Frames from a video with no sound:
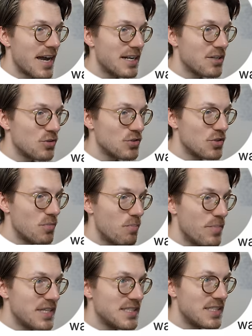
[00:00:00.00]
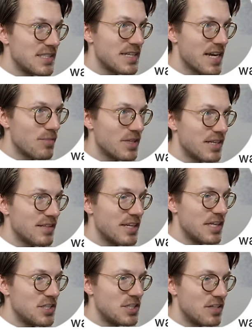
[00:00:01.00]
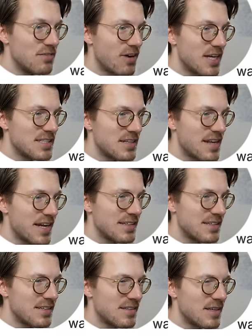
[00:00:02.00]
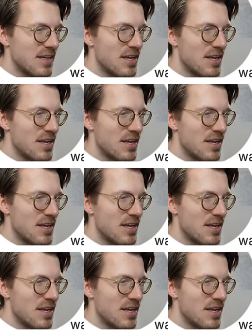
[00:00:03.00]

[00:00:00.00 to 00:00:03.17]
and it also missed this segment that the EEG device detected.